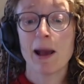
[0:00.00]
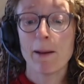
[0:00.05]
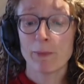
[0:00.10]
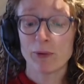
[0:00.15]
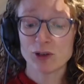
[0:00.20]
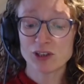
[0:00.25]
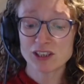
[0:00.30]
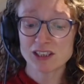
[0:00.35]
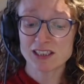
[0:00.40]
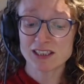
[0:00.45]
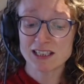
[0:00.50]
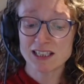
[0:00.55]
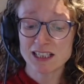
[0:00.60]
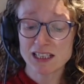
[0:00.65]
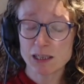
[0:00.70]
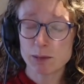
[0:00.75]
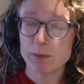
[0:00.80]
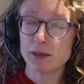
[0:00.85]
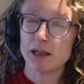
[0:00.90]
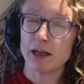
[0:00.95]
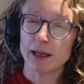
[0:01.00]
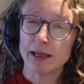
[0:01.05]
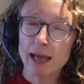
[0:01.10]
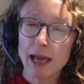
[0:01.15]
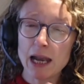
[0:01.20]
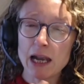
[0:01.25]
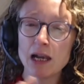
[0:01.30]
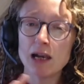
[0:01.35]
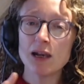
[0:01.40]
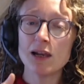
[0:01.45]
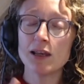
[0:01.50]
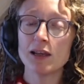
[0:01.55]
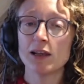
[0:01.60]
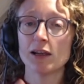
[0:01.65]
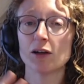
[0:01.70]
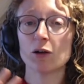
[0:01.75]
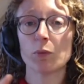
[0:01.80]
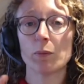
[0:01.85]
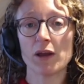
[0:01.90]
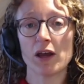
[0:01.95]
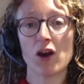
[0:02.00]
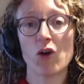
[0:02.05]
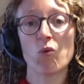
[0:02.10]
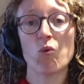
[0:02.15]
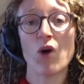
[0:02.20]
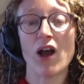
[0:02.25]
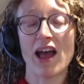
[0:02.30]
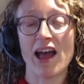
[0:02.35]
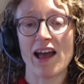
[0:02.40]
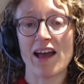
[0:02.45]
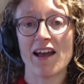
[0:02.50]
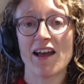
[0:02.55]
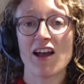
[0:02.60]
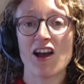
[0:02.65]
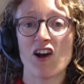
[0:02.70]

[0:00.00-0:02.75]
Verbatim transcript: But we just need to be like a little bit aware